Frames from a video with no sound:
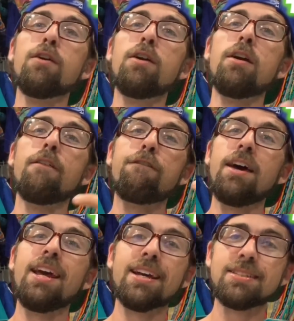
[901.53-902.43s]
for
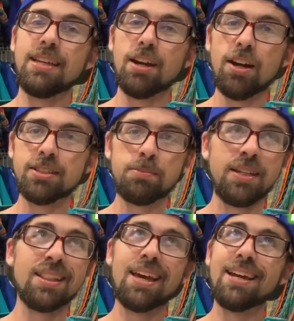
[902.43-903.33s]
FedEx, it cost
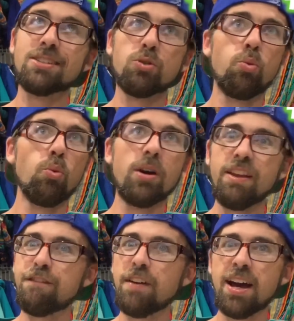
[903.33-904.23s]
me like
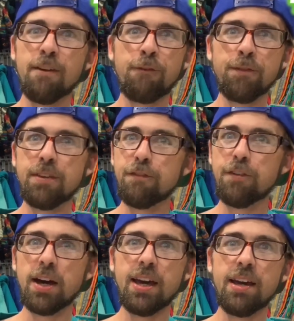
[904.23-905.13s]

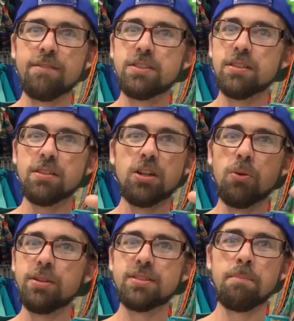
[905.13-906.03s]
$25.55 to
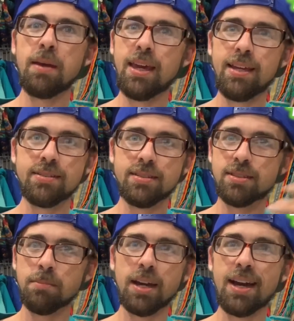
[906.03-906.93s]
going to Maine to
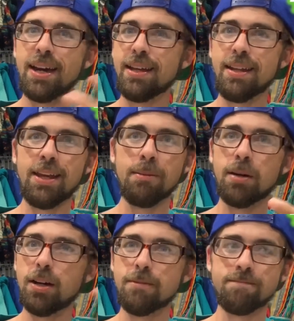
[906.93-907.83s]
some guy named,
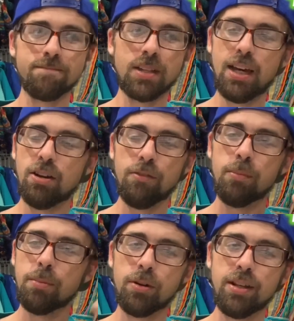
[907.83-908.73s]
I don't even
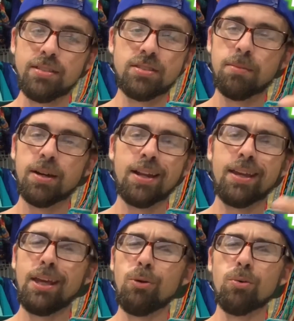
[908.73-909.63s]
remember it. Some kind
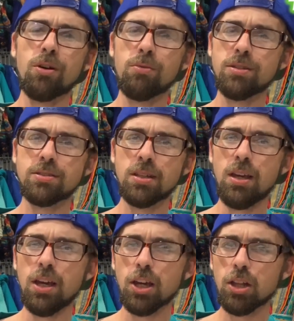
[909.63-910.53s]
of keyword was
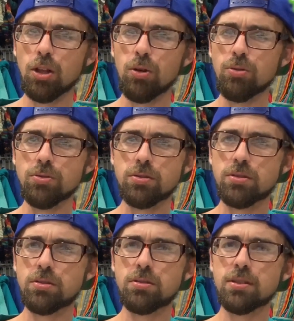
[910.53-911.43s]

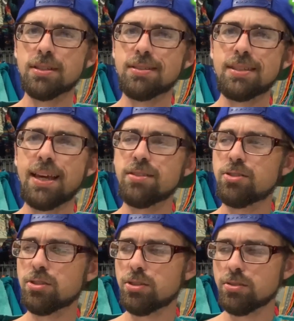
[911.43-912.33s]
closed
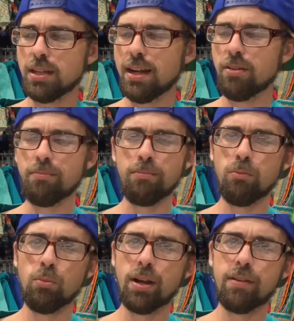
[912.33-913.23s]
cassettes or I don't know,
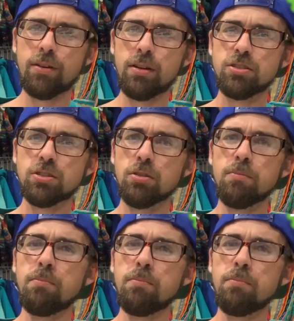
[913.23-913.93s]
whatever. It's